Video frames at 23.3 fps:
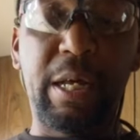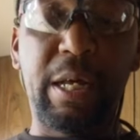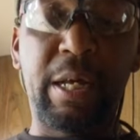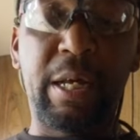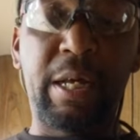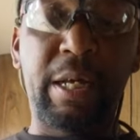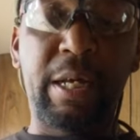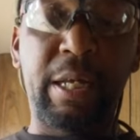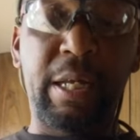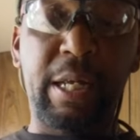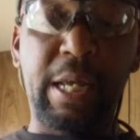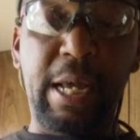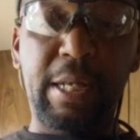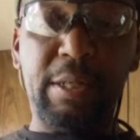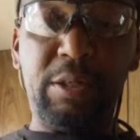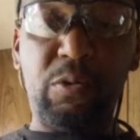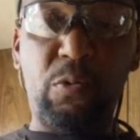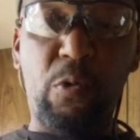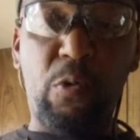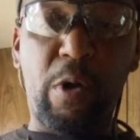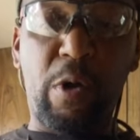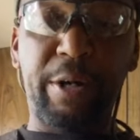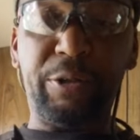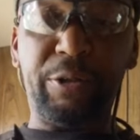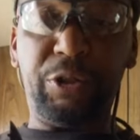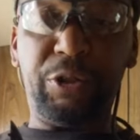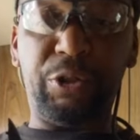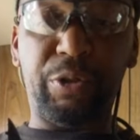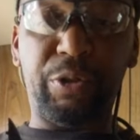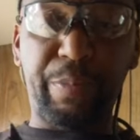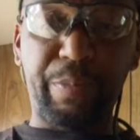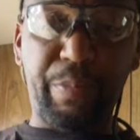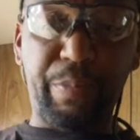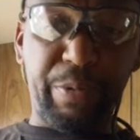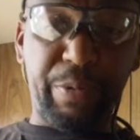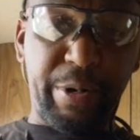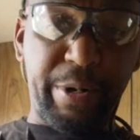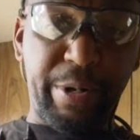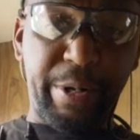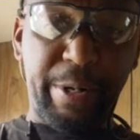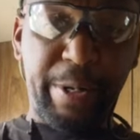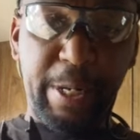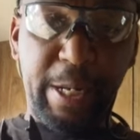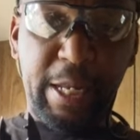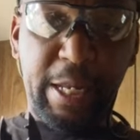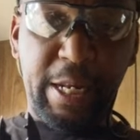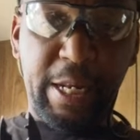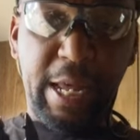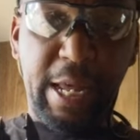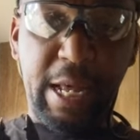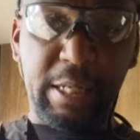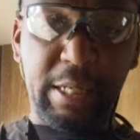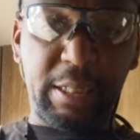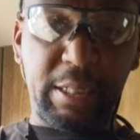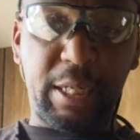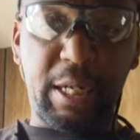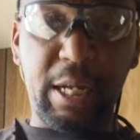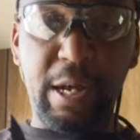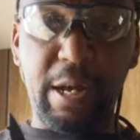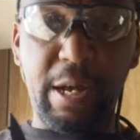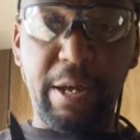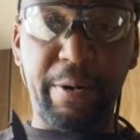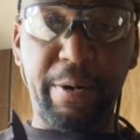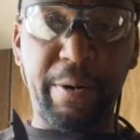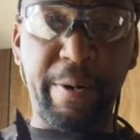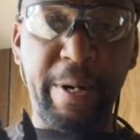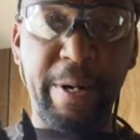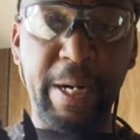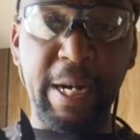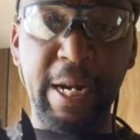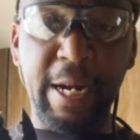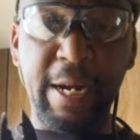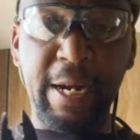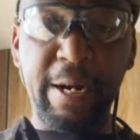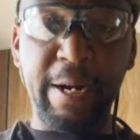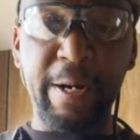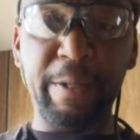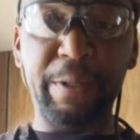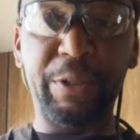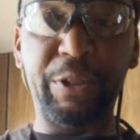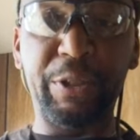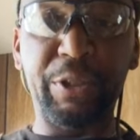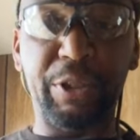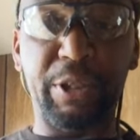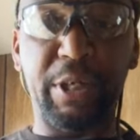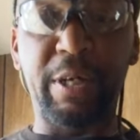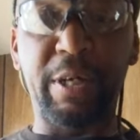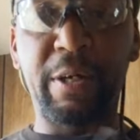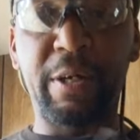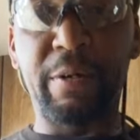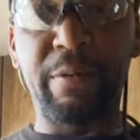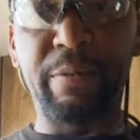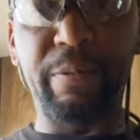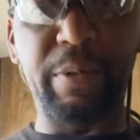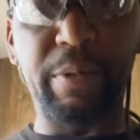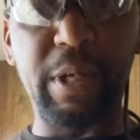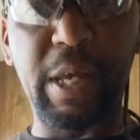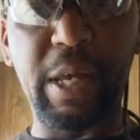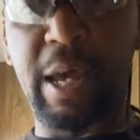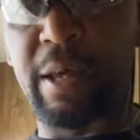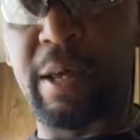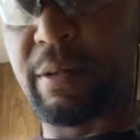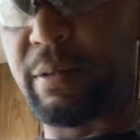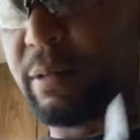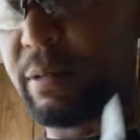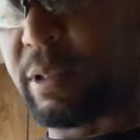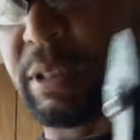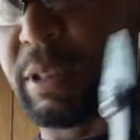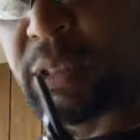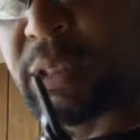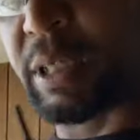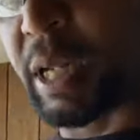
It has a wire stripper, it has a cutter in there. So yeah, this guy